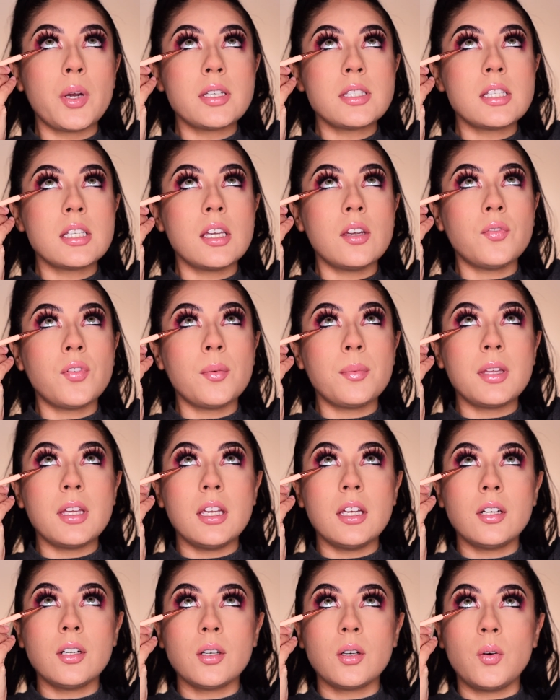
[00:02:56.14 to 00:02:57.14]
Pressing it from the
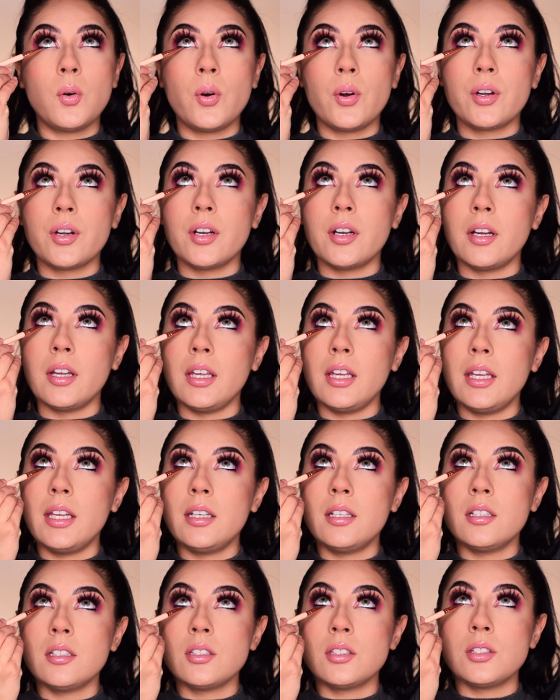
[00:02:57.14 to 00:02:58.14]
inner corner
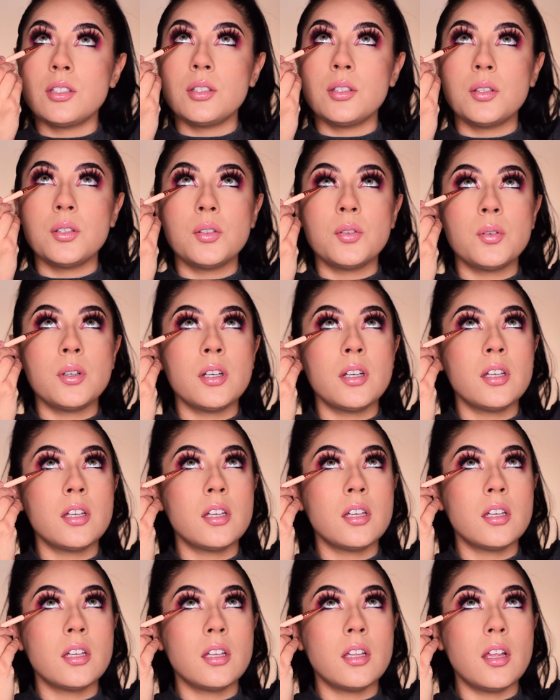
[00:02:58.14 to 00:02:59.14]
into
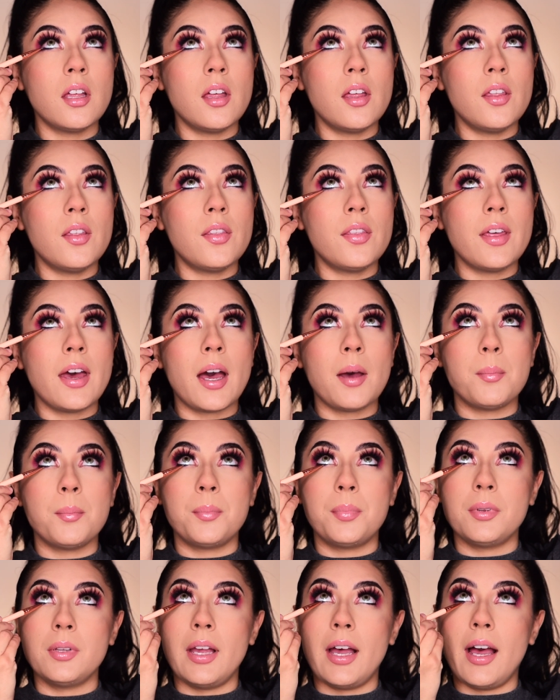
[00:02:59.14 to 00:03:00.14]
that
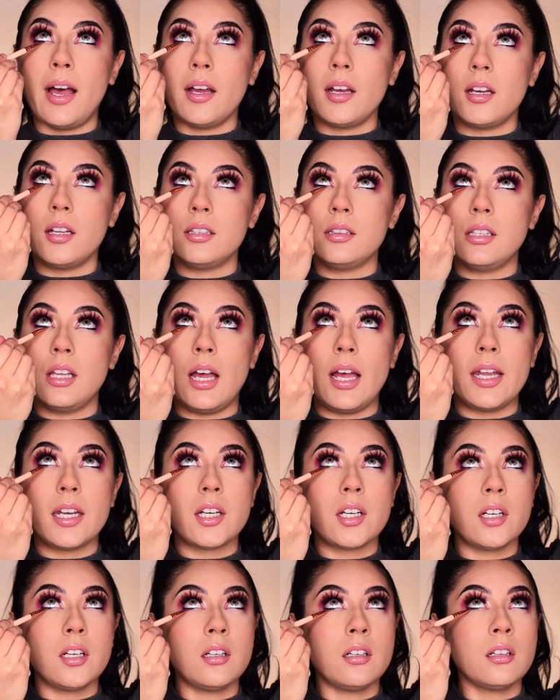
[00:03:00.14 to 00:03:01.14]
black
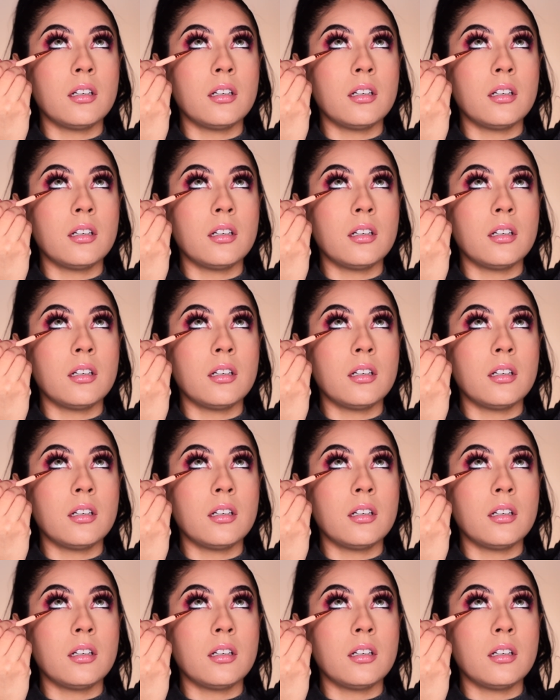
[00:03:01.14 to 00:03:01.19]
liner.